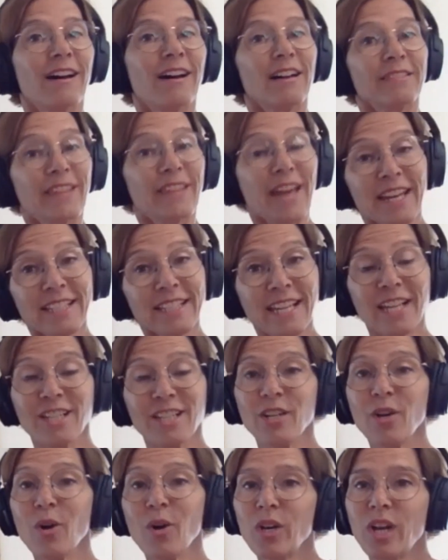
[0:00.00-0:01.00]
That is
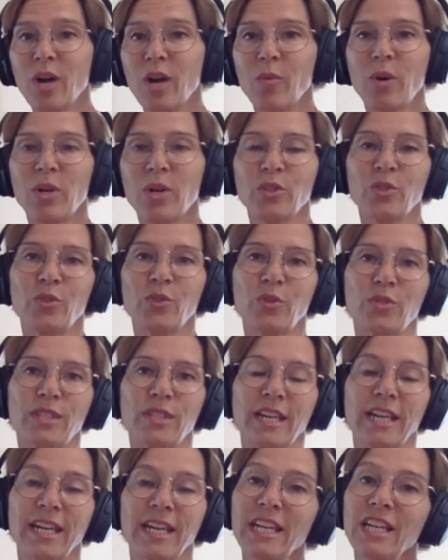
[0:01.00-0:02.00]
actually all I wanted to
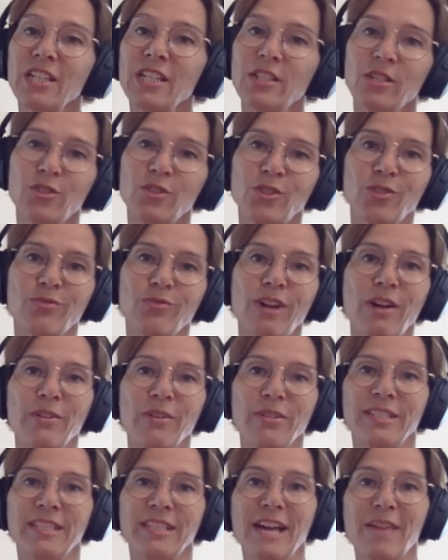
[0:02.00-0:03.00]
say. Just to
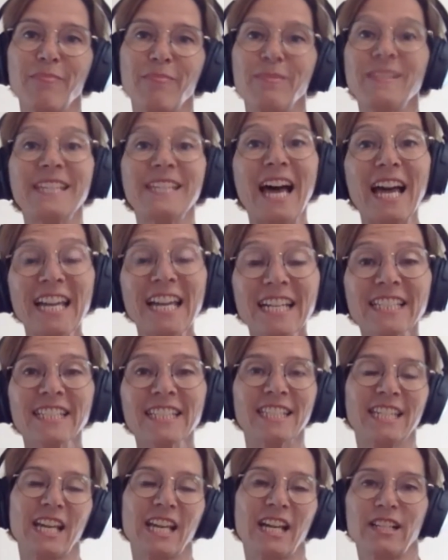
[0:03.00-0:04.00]
round it up,
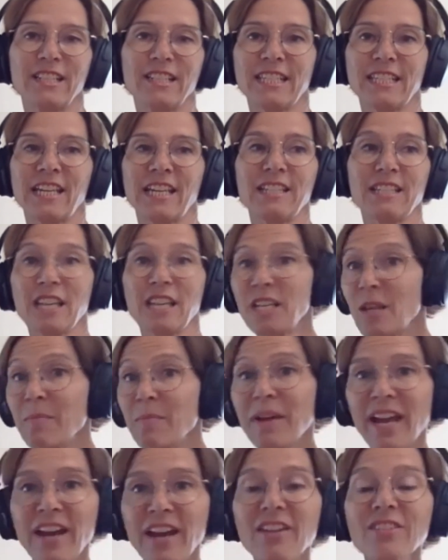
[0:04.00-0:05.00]
science tells us, and the
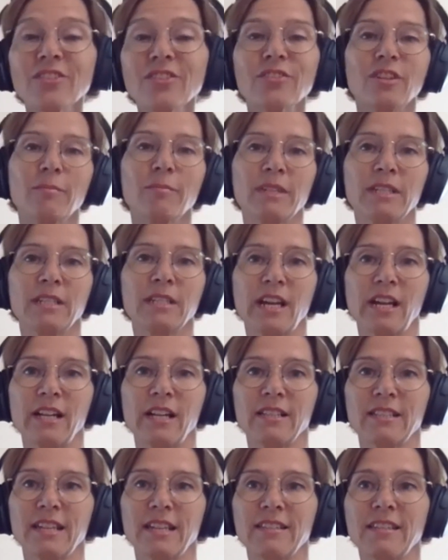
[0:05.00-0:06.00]
Paris Agreement
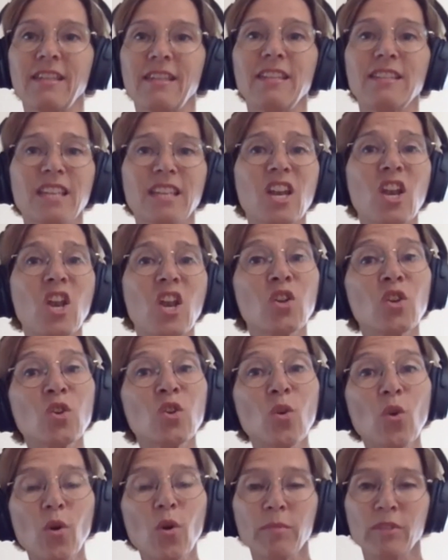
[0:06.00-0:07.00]
tells us, that it's an
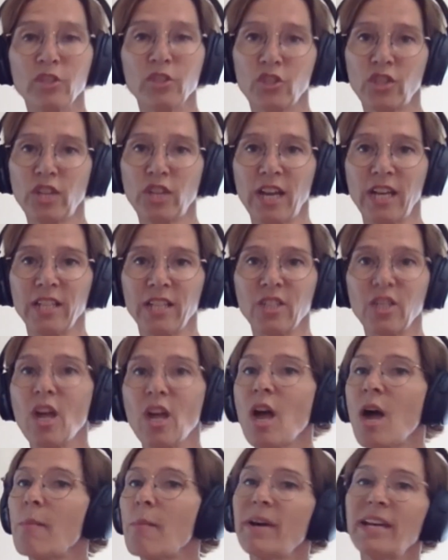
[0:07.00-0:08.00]
enormous challenge,
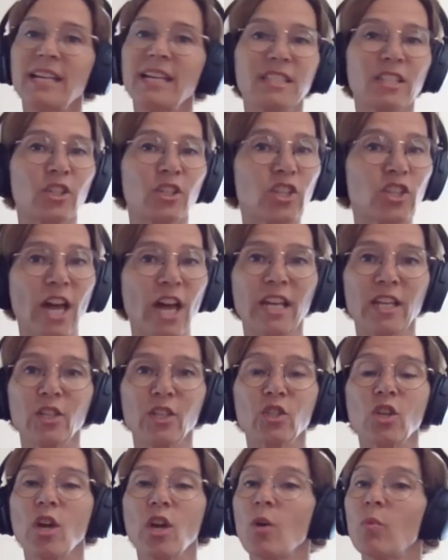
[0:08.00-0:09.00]
but it's a
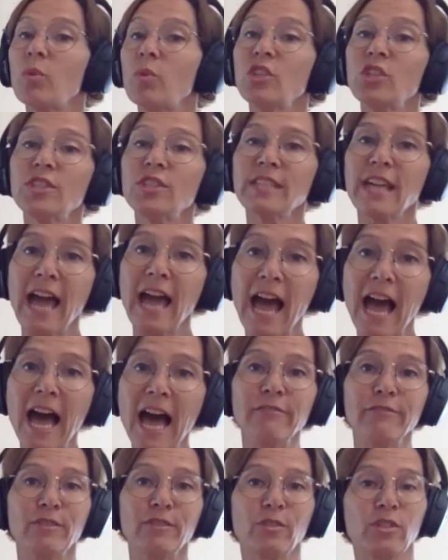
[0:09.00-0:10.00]
challenge we just
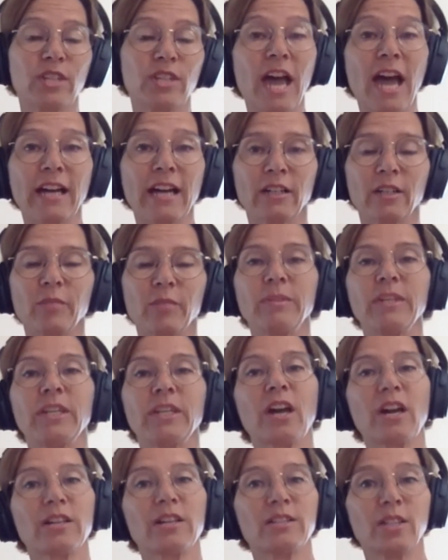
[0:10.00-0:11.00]
have to tackle
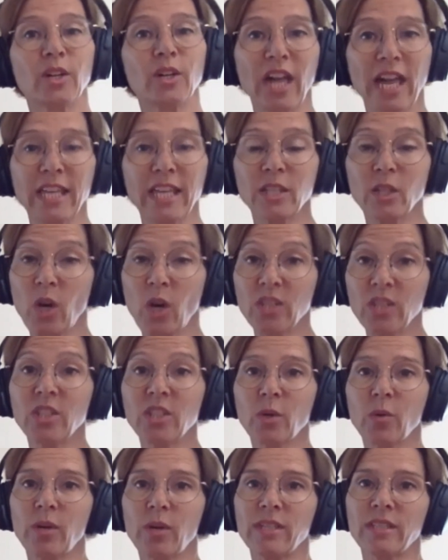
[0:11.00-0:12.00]
because the
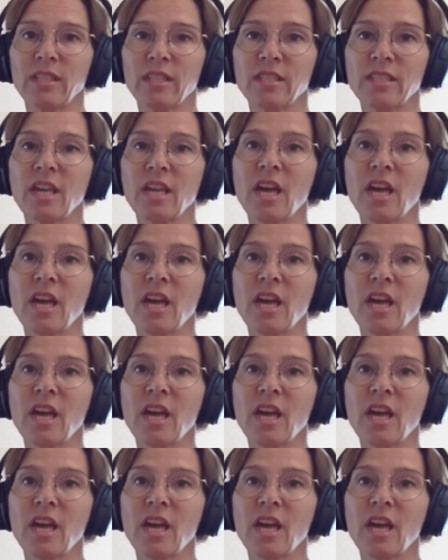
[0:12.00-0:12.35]
consequences